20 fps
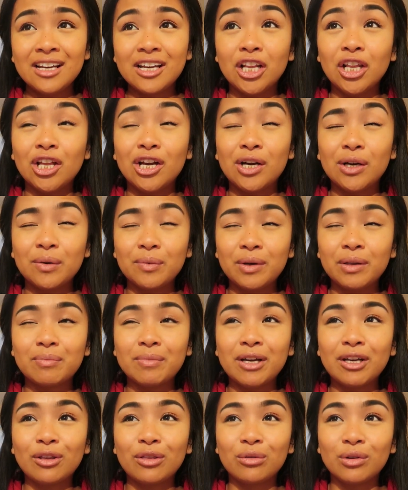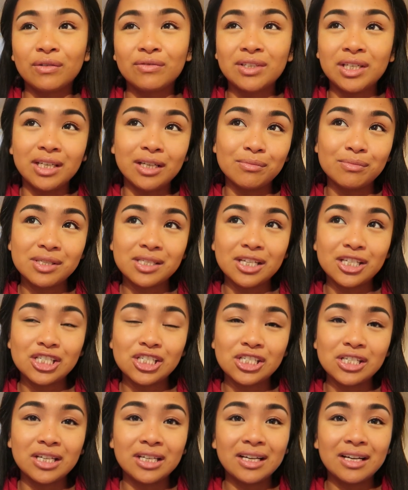along with my thrifting
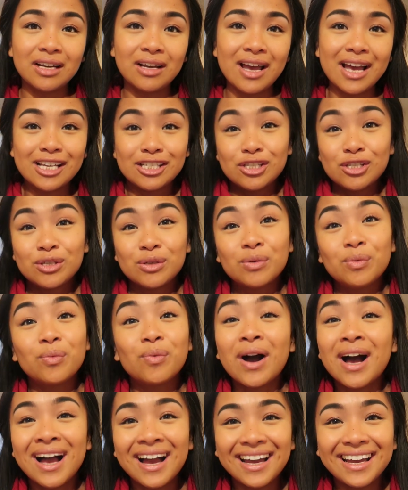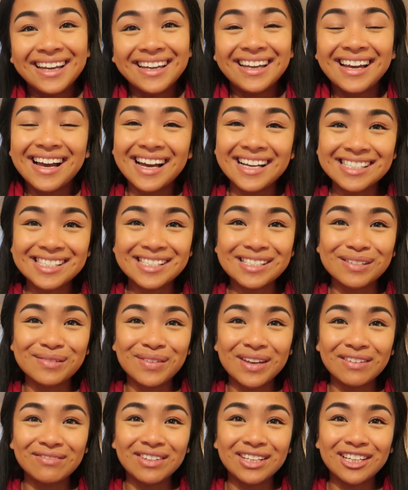obsession, as to why I still
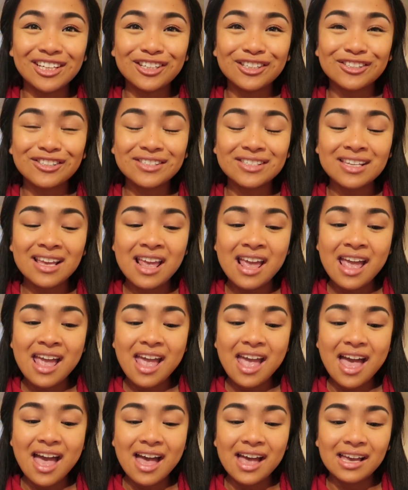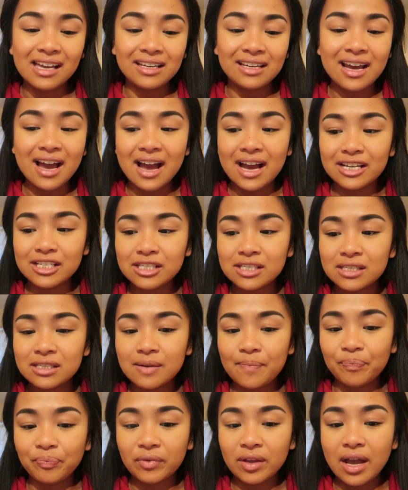make videos. And yeah,
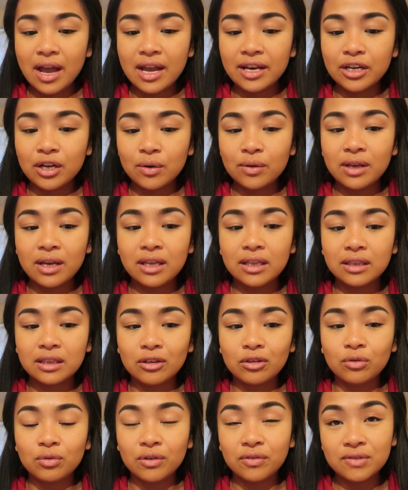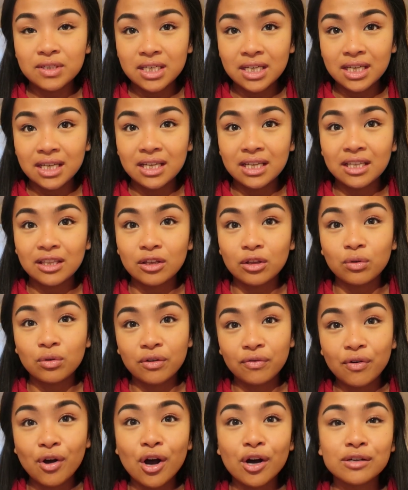I know that the thrifting, the
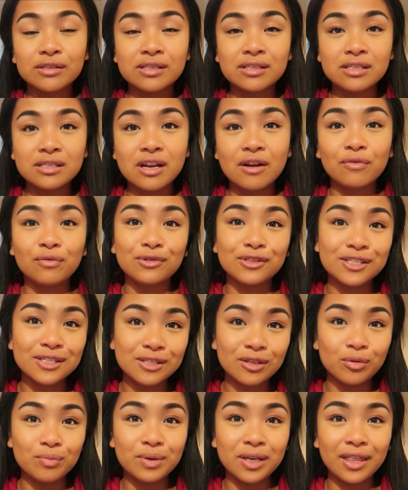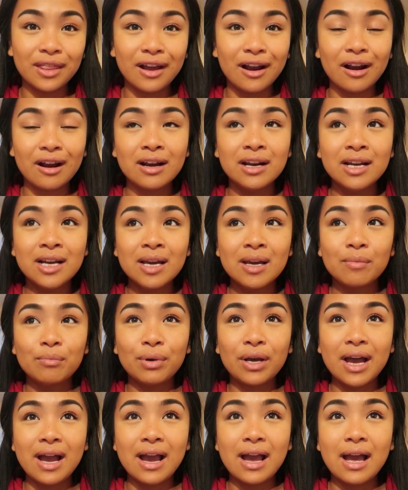thrift hauls and stuff will still be there,
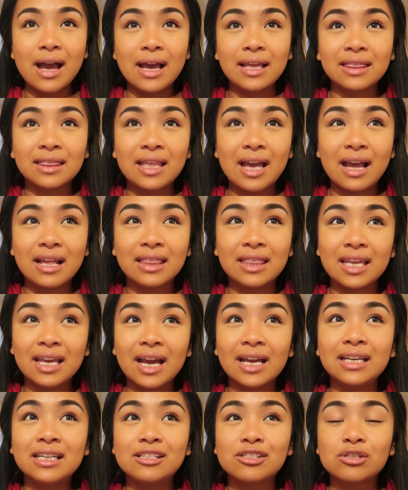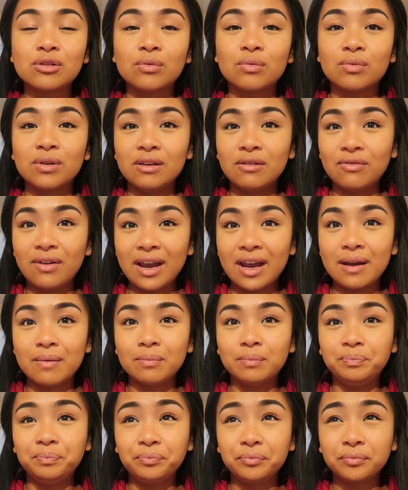but I think I need to
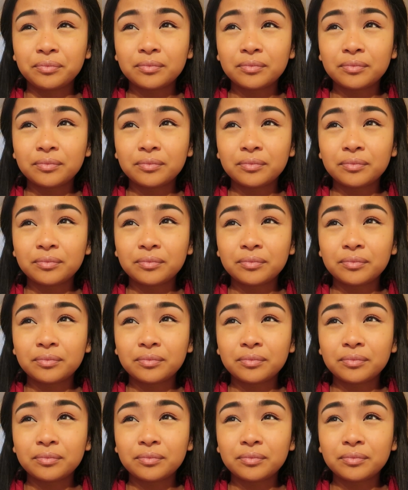revamp